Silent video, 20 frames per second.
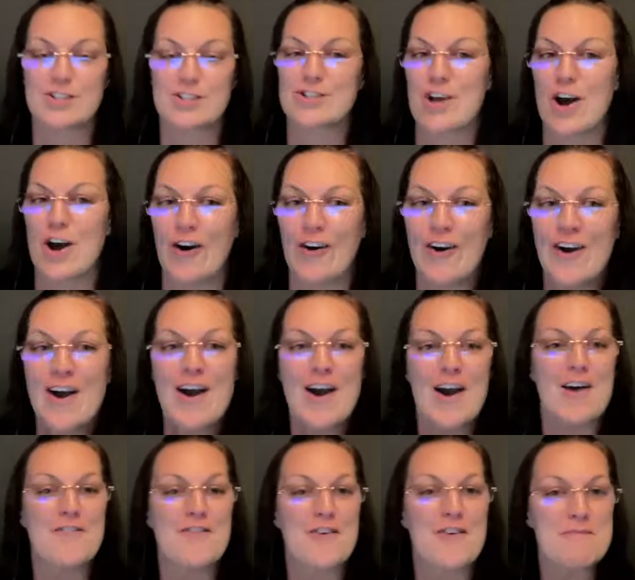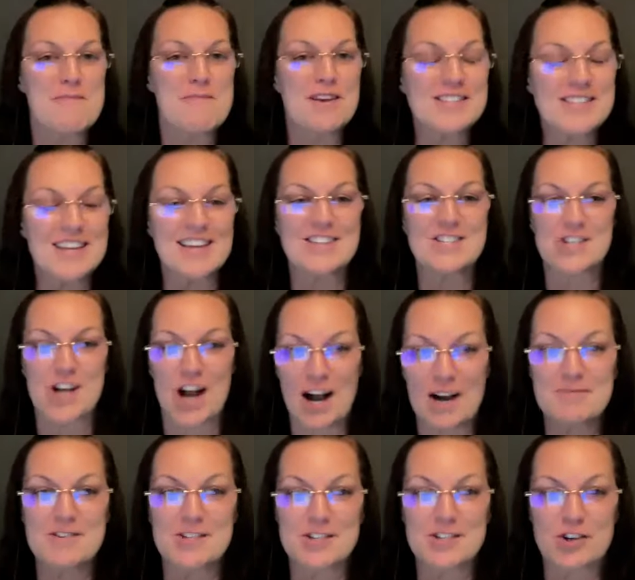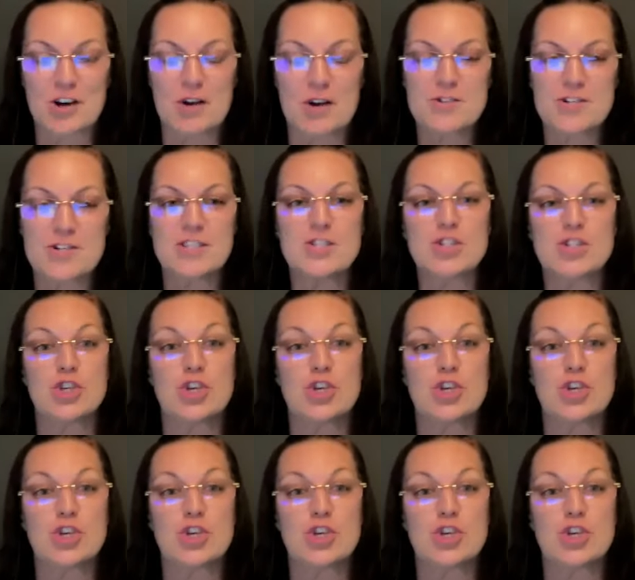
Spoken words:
So if you're missing job descriptions,